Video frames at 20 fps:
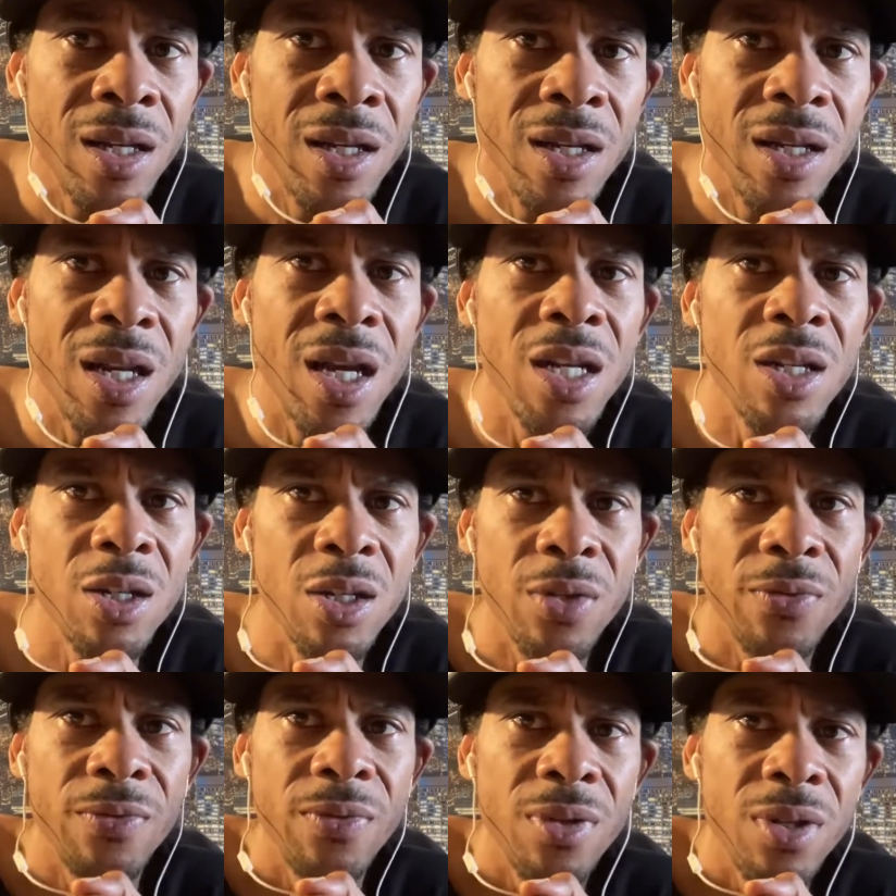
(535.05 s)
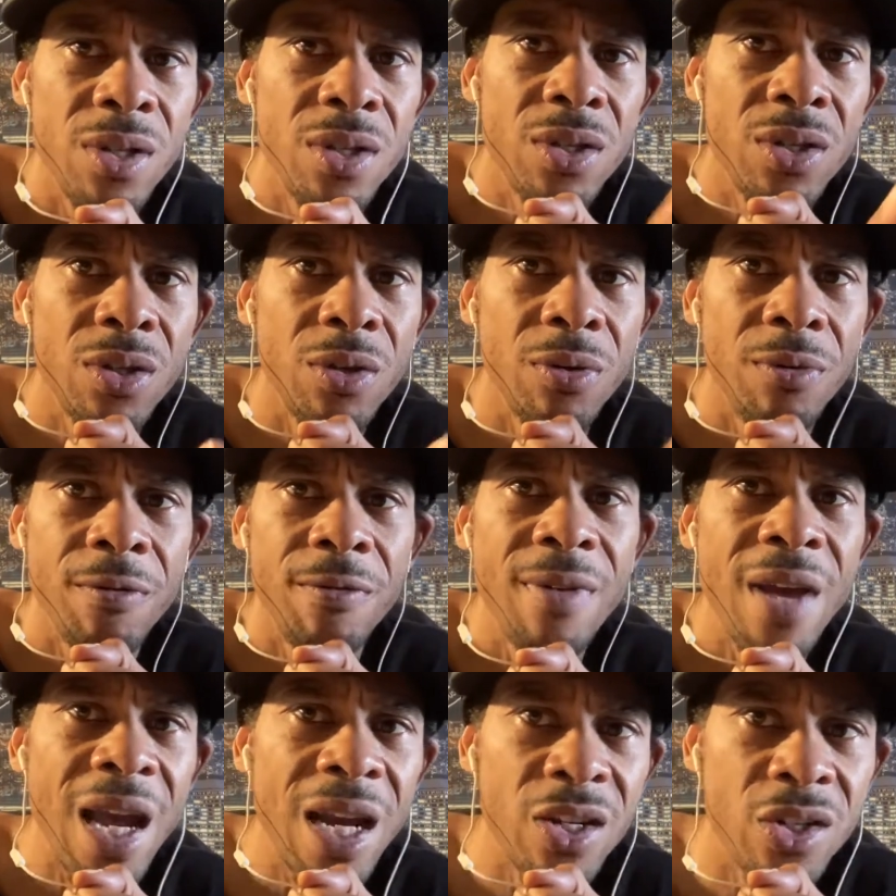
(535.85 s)
not just for the certain
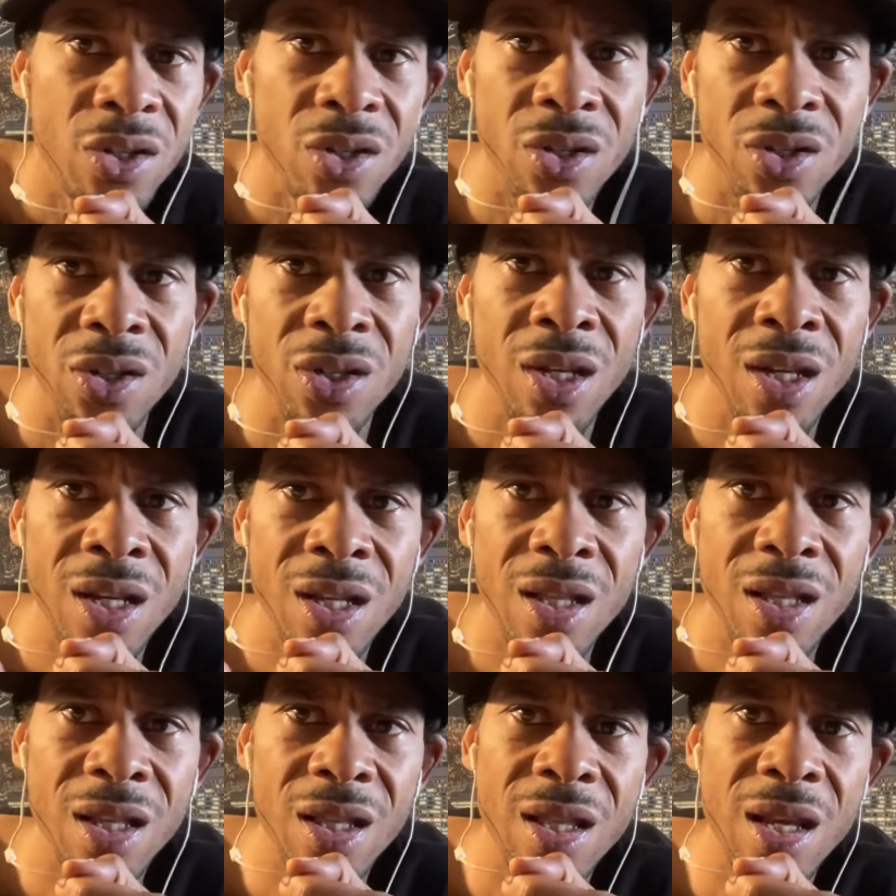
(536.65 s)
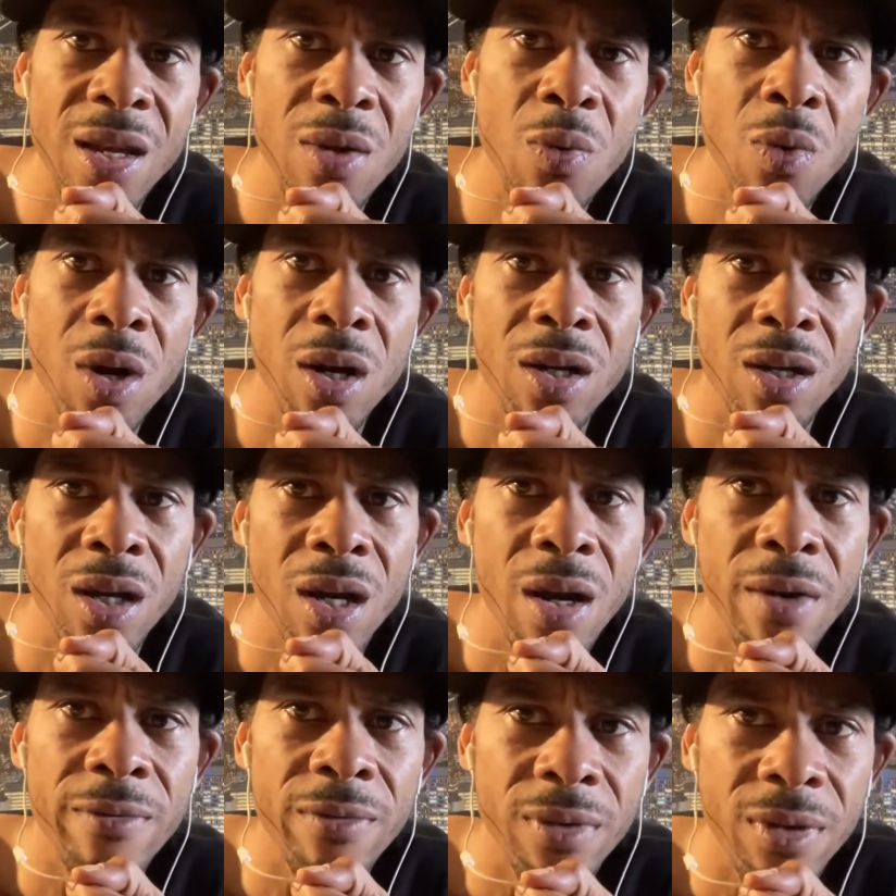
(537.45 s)
factions that they want to
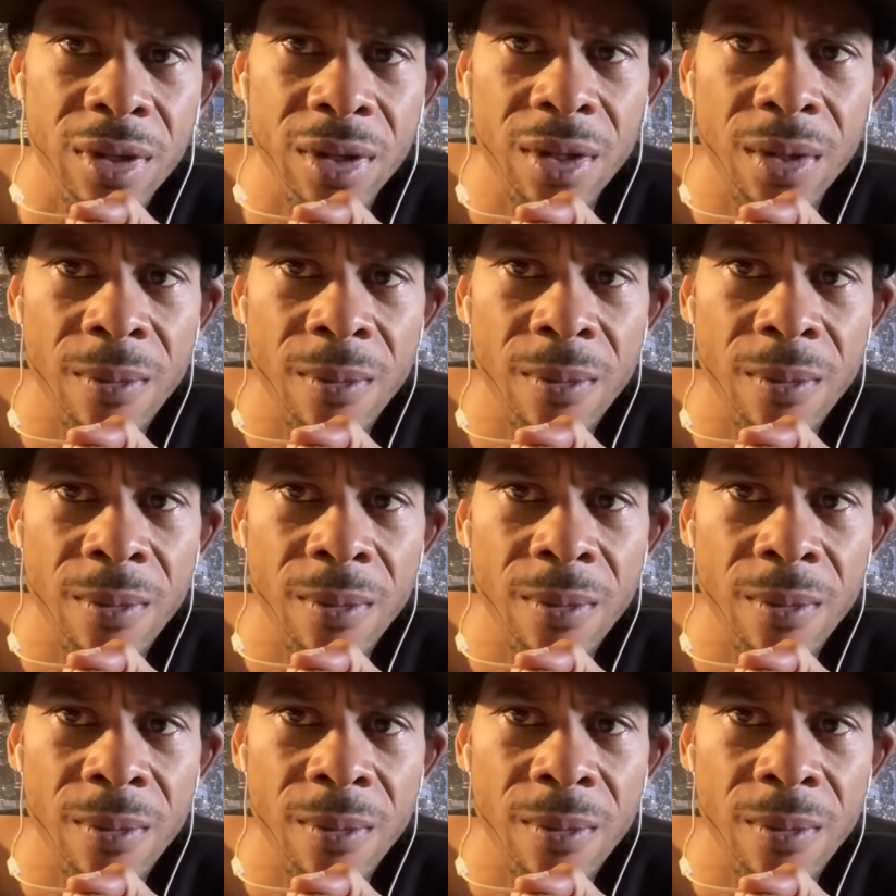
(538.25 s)
cover.